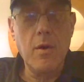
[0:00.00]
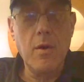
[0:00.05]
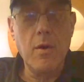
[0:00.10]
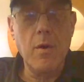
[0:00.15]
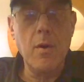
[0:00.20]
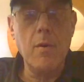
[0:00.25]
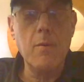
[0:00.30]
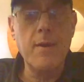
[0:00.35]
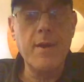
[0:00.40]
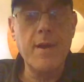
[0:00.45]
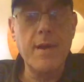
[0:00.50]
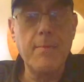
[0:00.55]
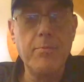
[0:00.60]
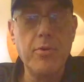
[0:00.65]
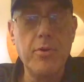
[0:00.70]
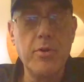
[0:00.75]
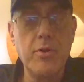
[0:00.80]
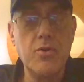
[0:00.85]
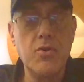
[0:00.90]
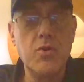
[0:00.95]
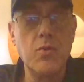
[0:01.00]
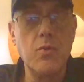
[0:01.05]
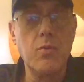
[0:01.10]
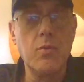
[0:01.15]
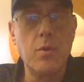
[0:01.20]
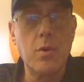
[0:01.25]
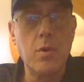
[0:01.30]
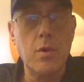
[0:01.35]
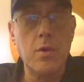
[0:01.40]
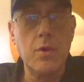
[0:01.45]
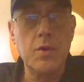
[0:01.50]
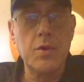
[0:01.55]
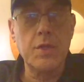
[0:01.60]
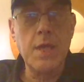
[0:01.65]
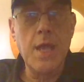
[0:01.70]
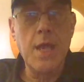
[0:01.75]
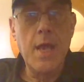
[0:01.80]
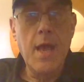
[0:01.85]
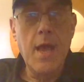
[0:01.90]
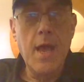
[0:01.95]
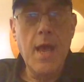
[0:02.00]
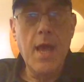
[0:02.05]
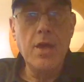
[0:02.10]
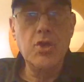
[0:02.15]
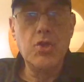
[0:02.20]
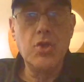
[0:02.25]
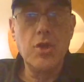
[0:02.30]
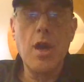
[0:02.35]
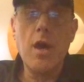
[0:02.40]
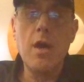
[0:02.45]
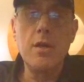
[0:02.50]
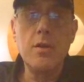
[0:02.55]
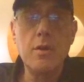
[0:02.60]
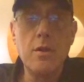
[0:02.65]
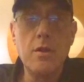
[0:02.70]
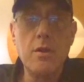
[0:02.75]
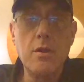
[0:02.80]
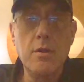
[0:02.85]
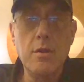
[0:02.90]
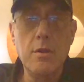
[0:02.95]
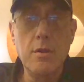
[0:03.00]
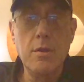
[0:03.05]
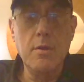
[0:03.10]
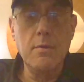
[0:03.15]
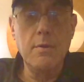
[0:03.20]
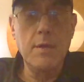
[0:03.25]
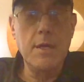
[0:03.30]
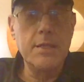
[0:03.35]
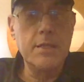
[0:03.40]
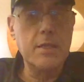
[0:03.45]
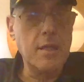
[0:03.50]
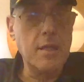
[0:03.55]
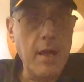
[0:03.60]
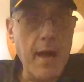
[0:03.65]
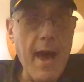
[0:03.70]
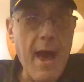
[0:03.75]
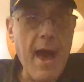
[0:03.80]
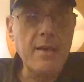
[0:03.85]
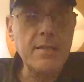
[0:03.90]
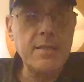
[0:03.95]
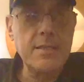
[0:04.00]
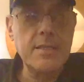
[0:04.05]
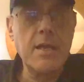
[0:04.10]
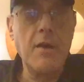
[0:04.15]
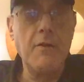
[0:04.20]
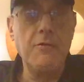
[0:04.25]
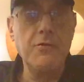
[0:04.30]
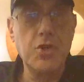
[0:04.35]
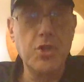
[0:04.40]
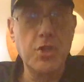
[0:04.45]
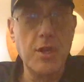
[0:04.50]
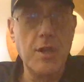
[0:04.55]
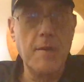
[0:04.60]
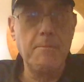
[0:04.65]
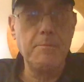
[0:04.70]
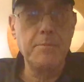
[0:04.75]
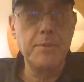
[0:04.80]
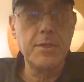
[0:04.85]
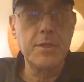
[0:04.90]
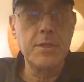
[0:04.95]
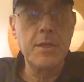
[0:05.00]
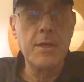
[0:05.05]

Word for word: already put into works a John Lewis class of ships